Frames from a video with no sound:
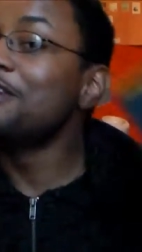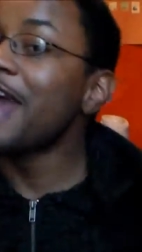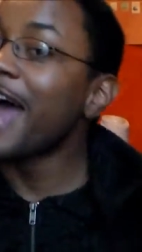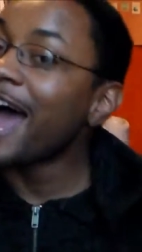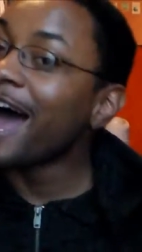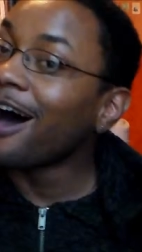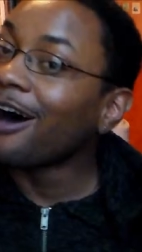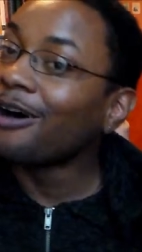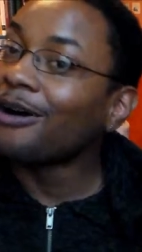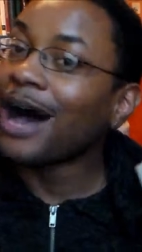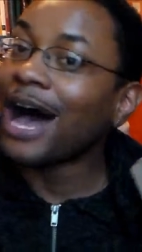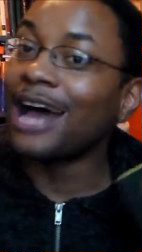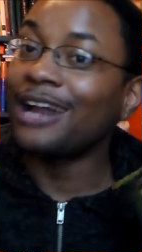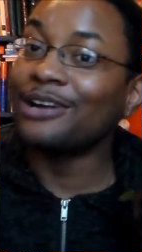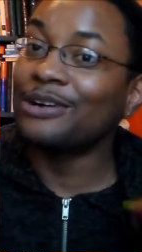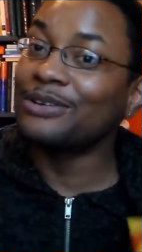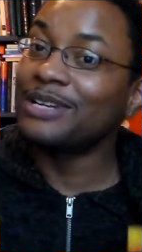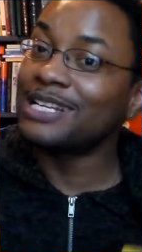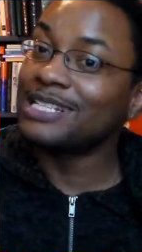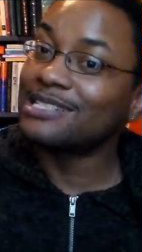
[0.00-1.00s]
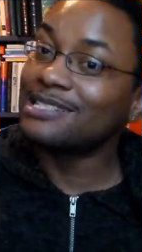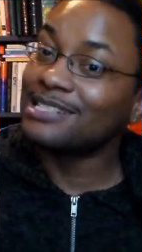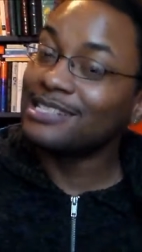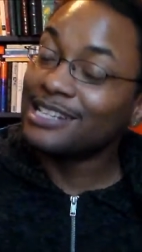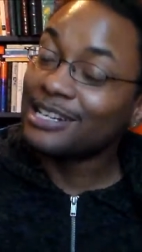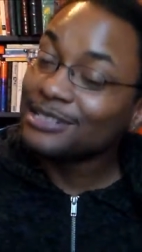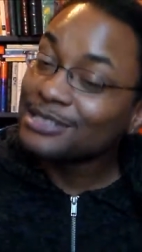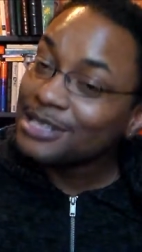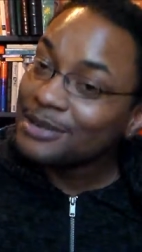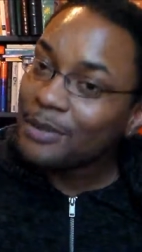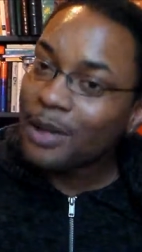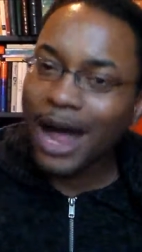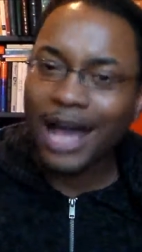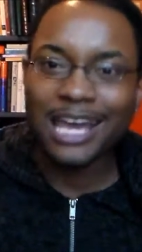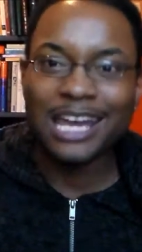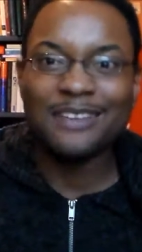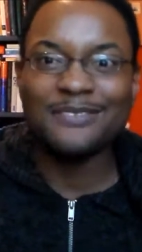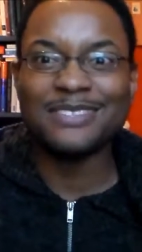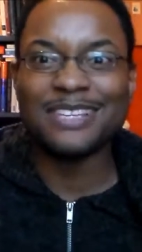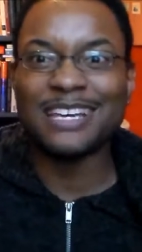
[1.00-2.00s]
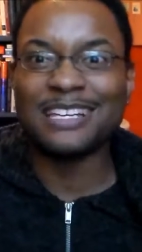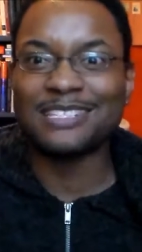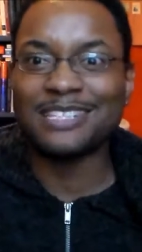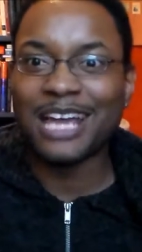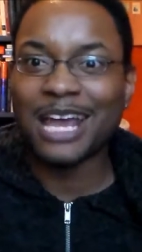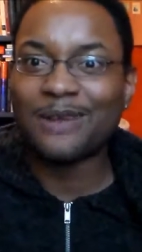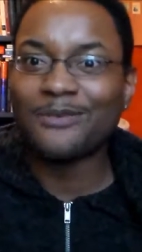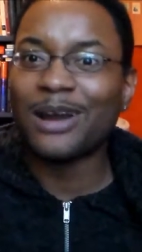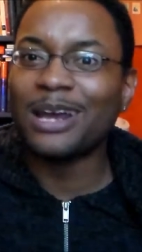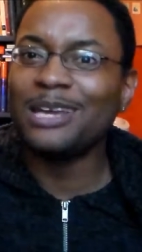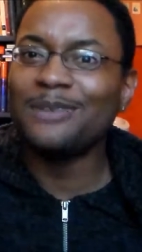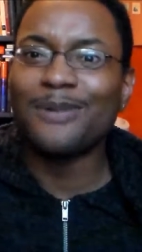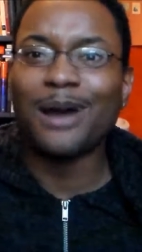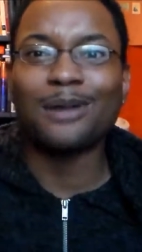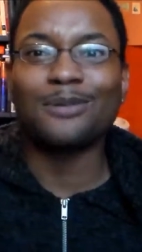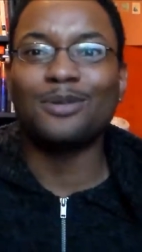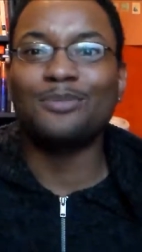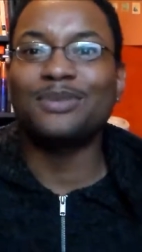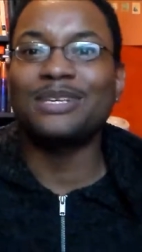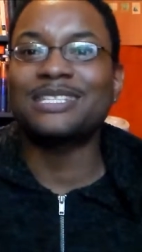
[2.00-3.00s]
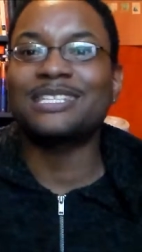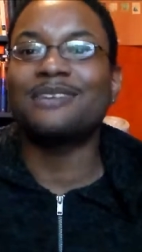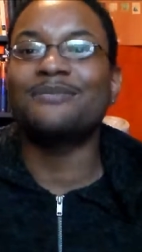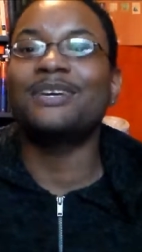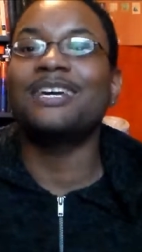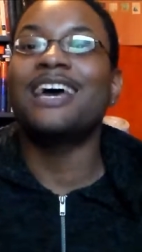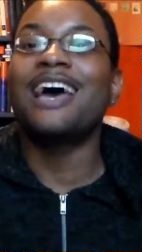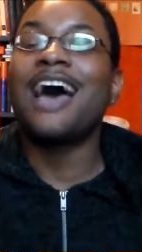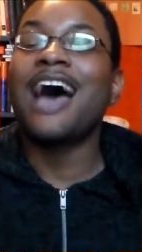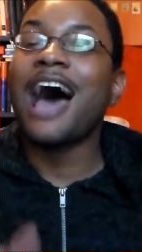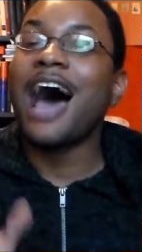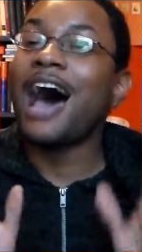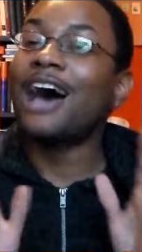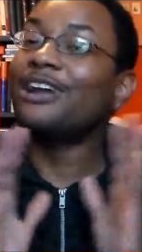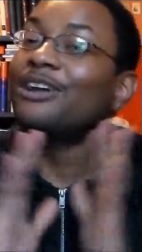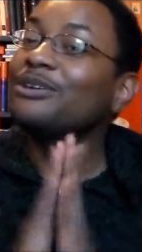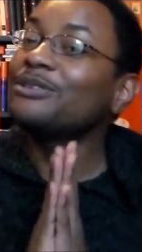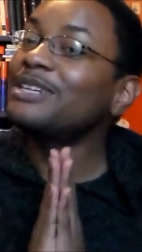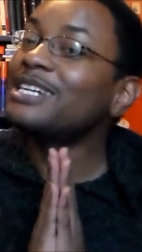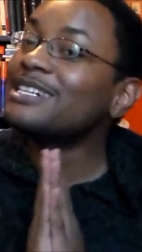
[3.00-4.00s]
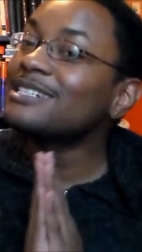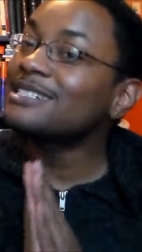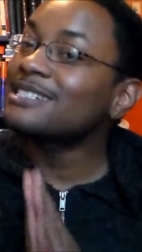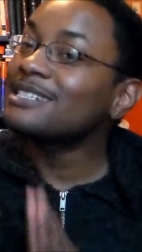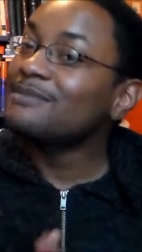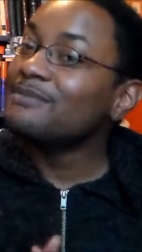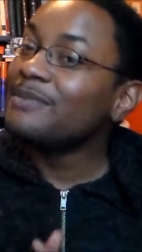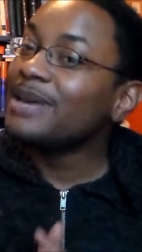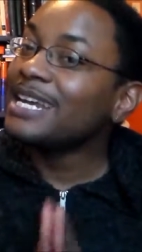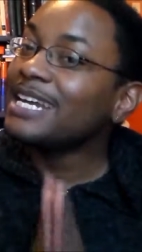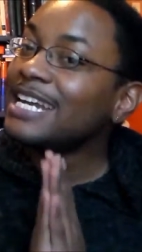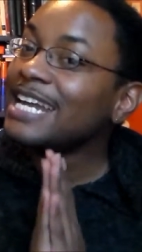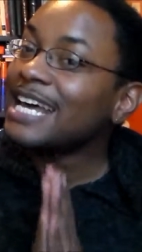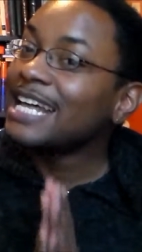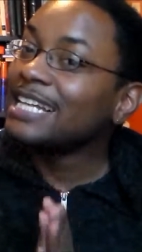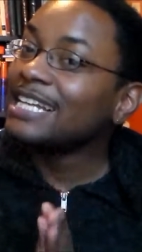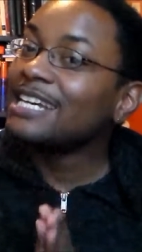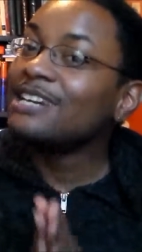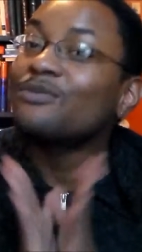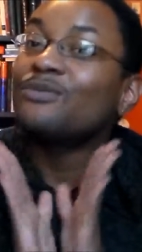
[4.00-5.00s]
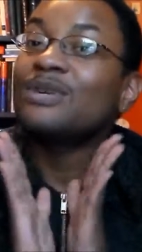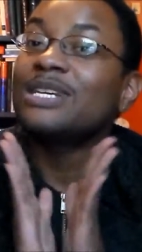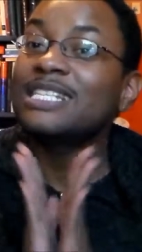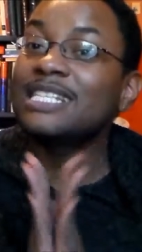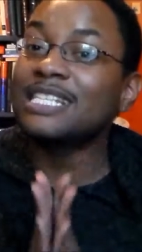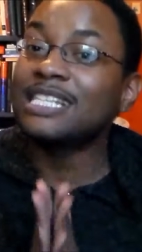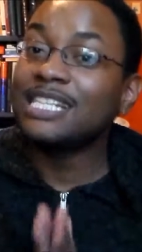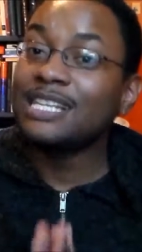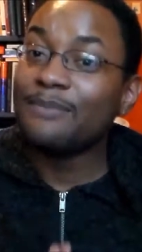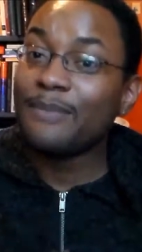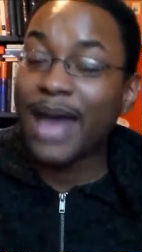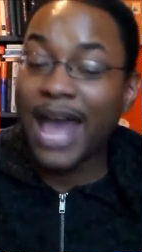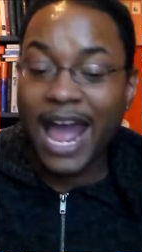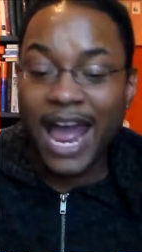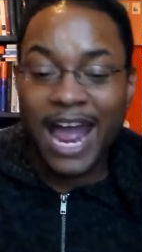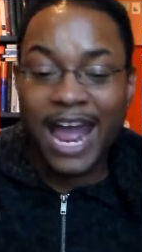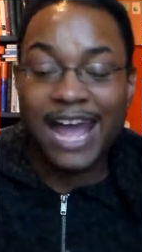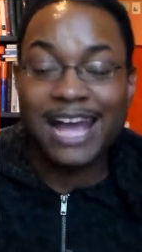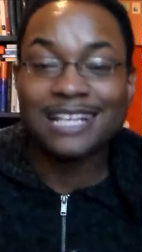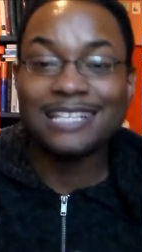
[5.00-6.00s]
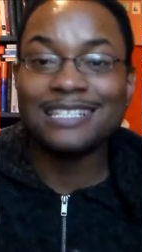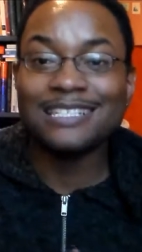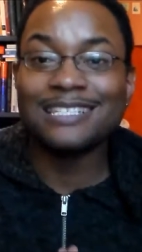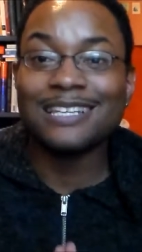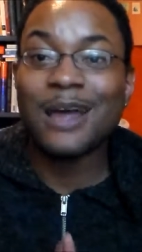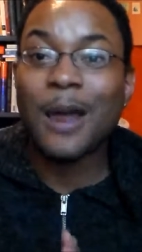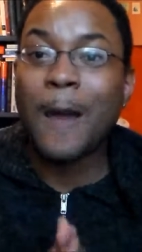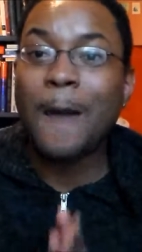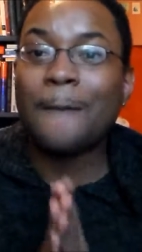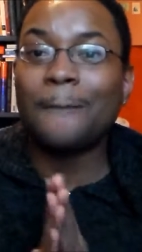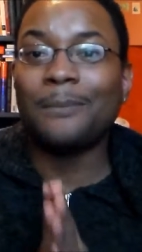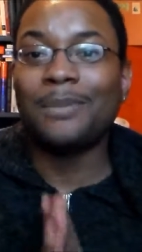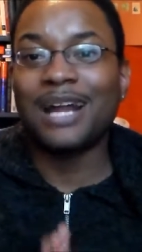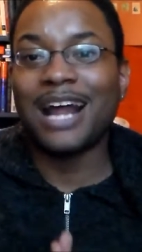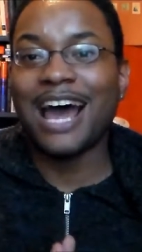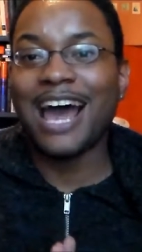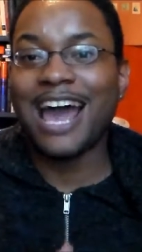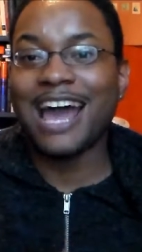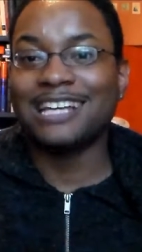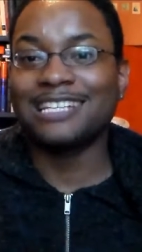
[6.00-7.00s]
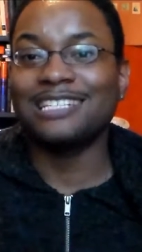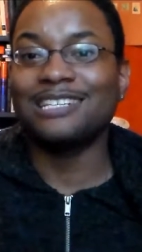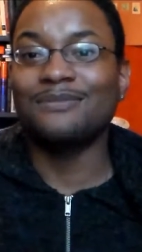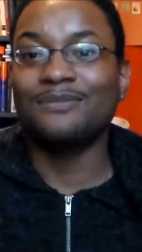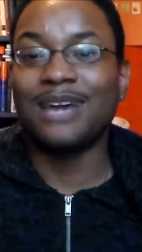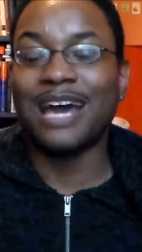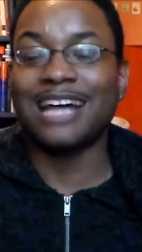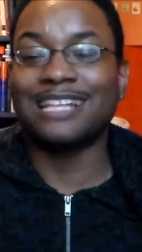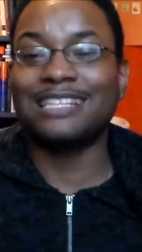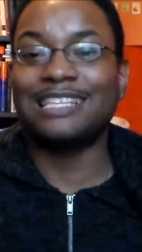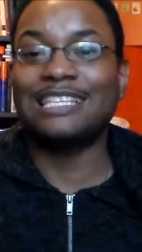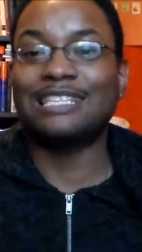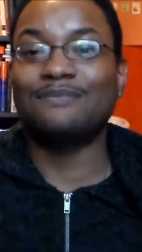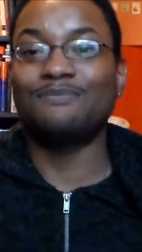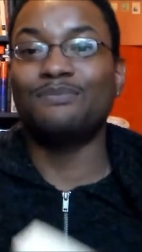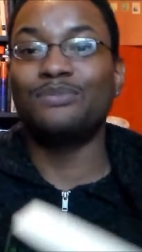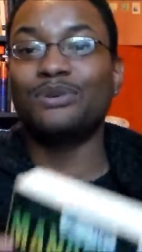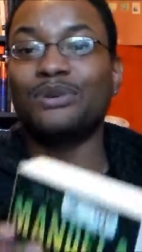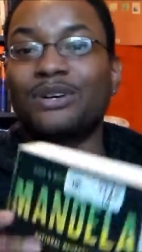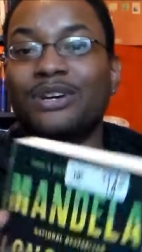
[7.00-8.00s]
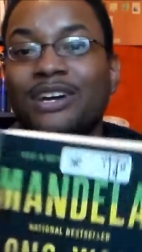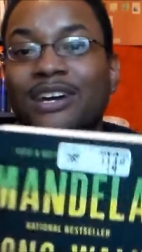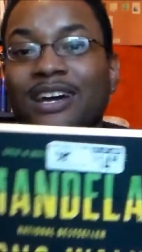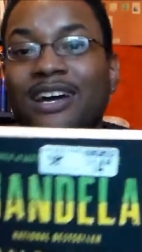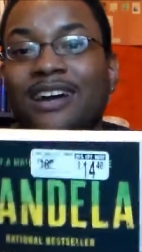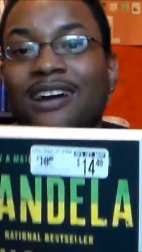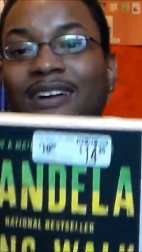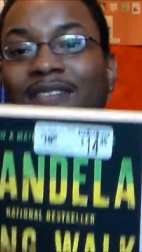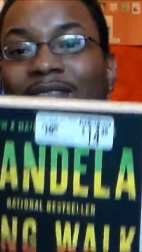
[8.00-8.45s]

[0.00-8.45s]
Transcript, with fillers: Now, I know Nelson, I can't even say his name right. He probably pissed at me. I know Nelson Mandela recently passed, but I actually got this book